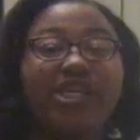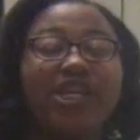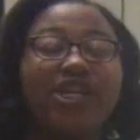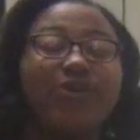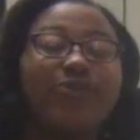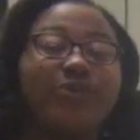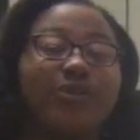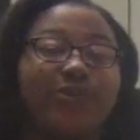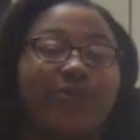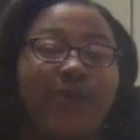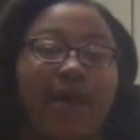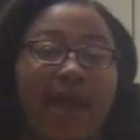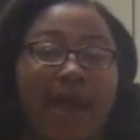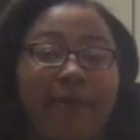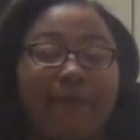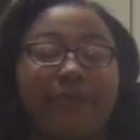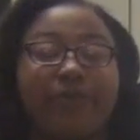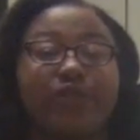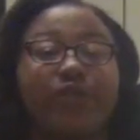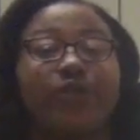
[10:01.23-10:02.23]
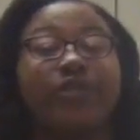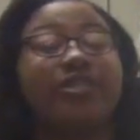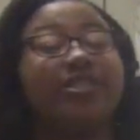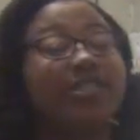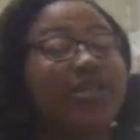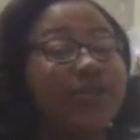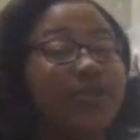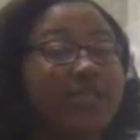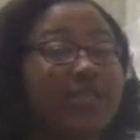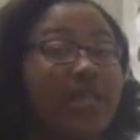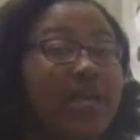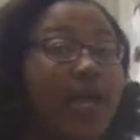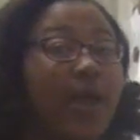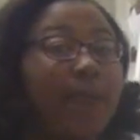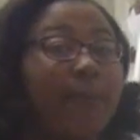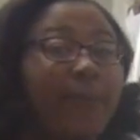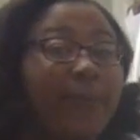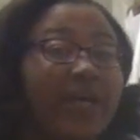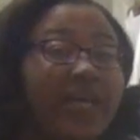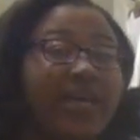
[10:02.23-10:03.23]
chicken was white, but you can still see
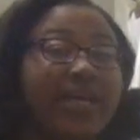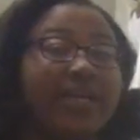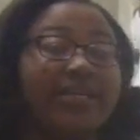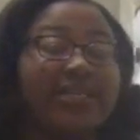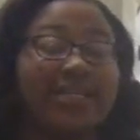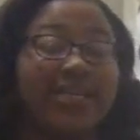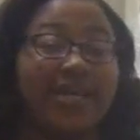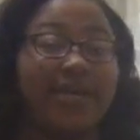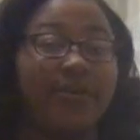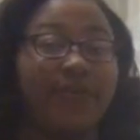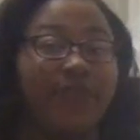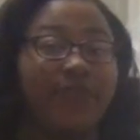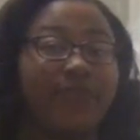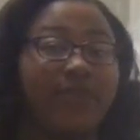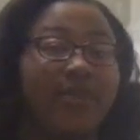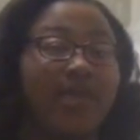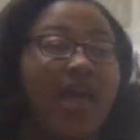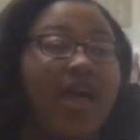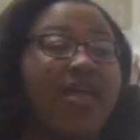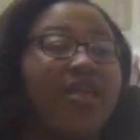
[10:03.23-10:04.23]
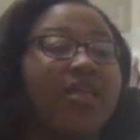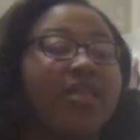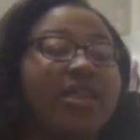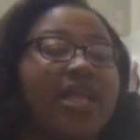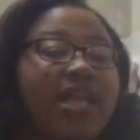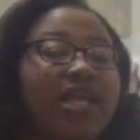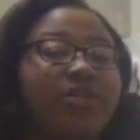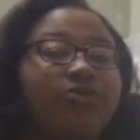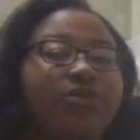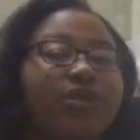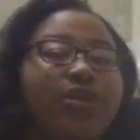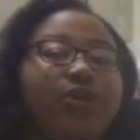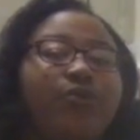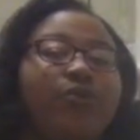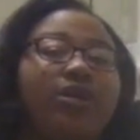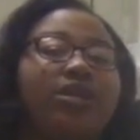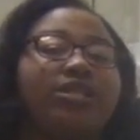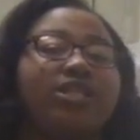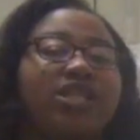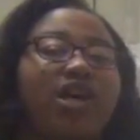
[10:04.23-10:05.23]
a pink tint. That is when you
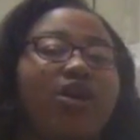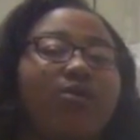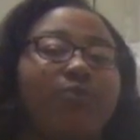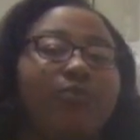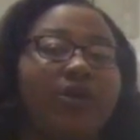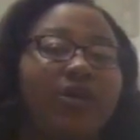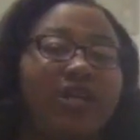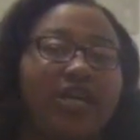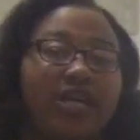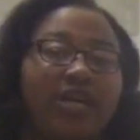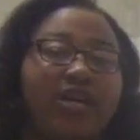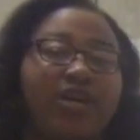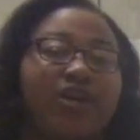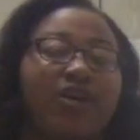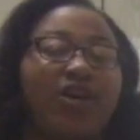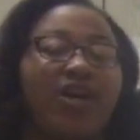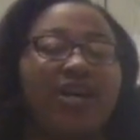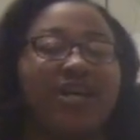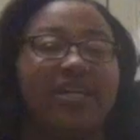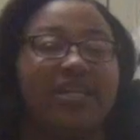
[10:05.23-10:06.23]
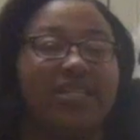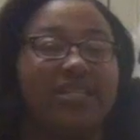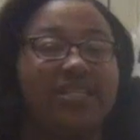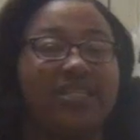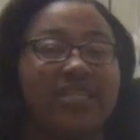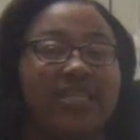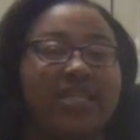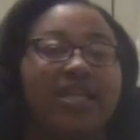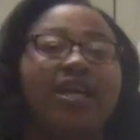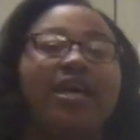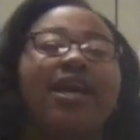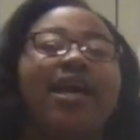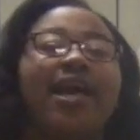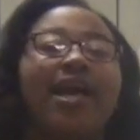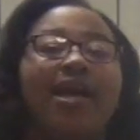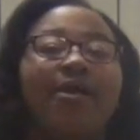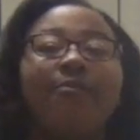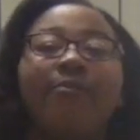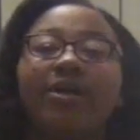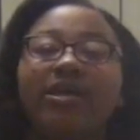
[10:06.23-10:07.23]
want to start putting your onions in
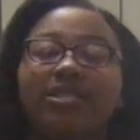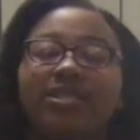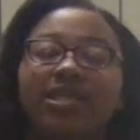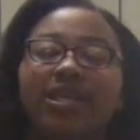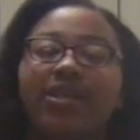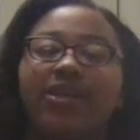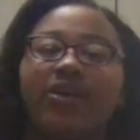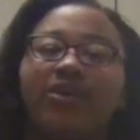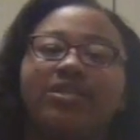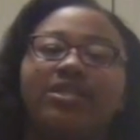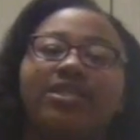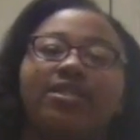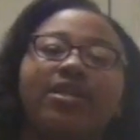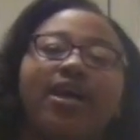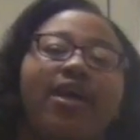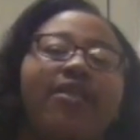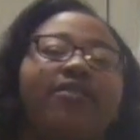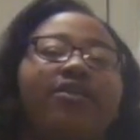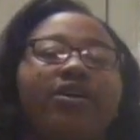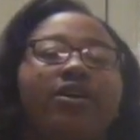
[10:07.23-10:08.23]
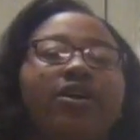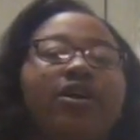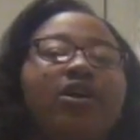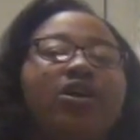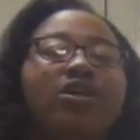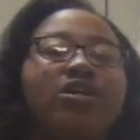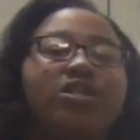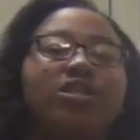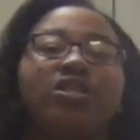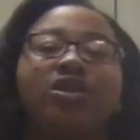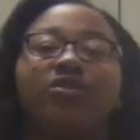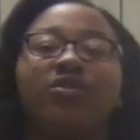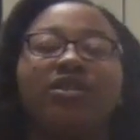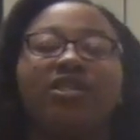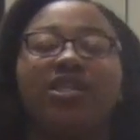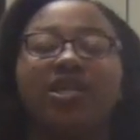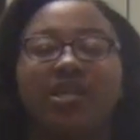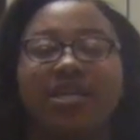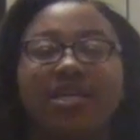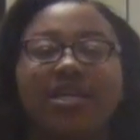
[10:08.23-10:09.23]
and mixing it all together. so the
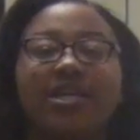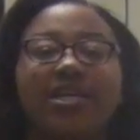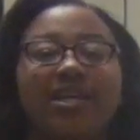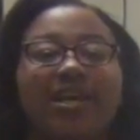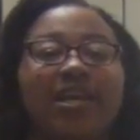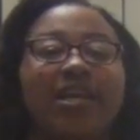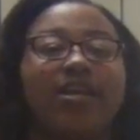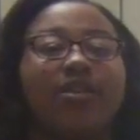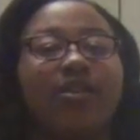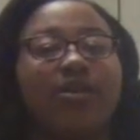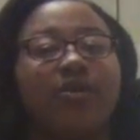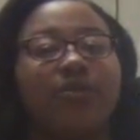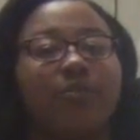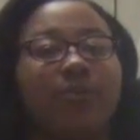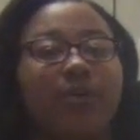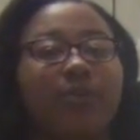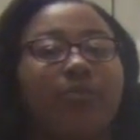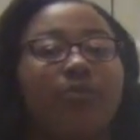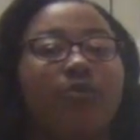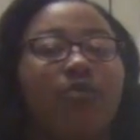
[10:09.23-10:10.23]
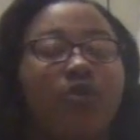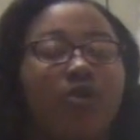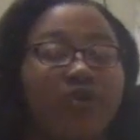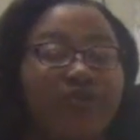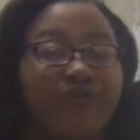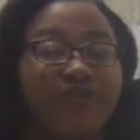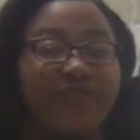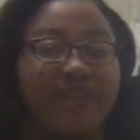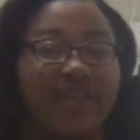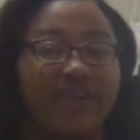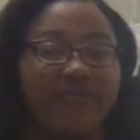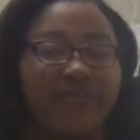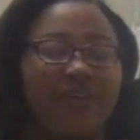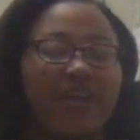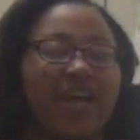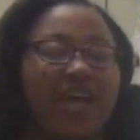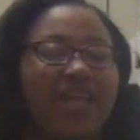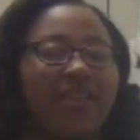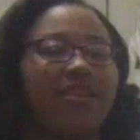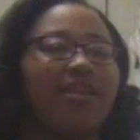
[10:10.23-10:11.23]
chicken can get a little bit more flavor,
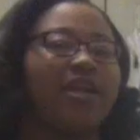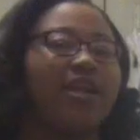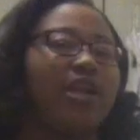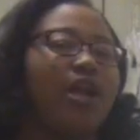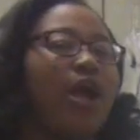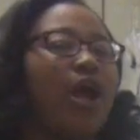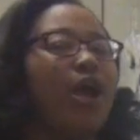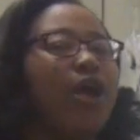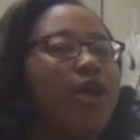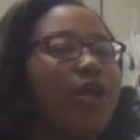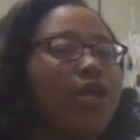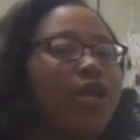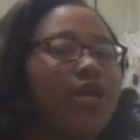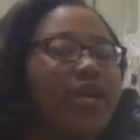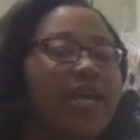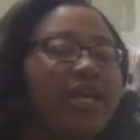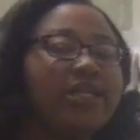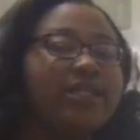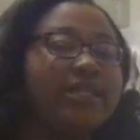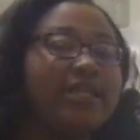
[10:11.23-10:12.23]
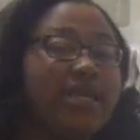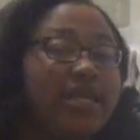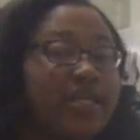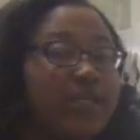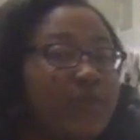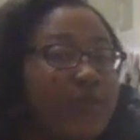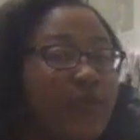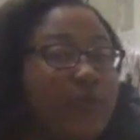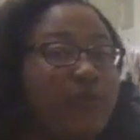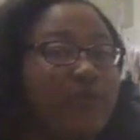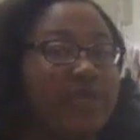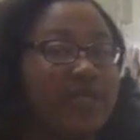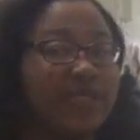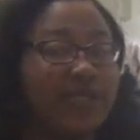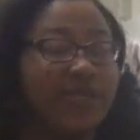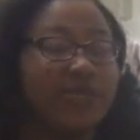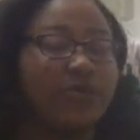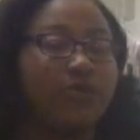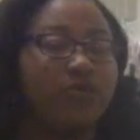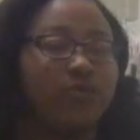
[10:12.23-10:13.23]
and then your quesadillas won't be
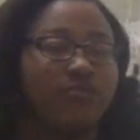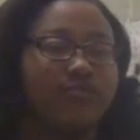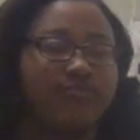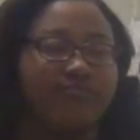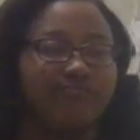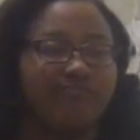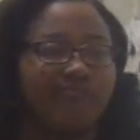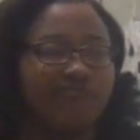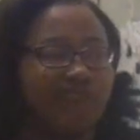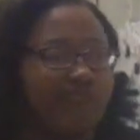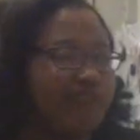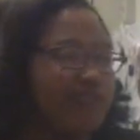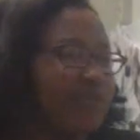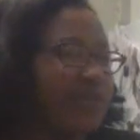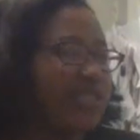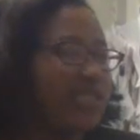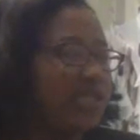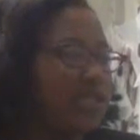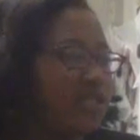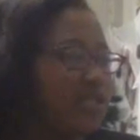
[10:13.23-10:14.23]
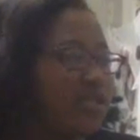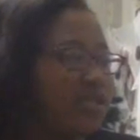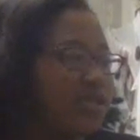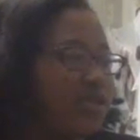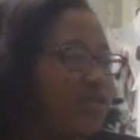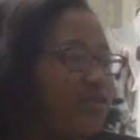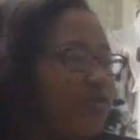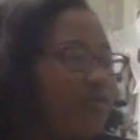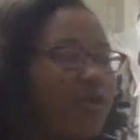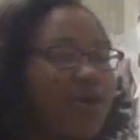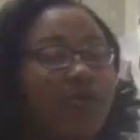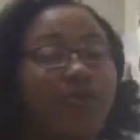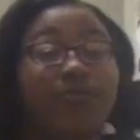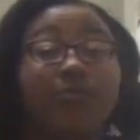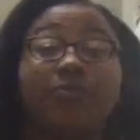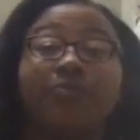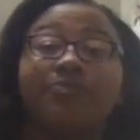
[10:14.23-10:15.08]
so well.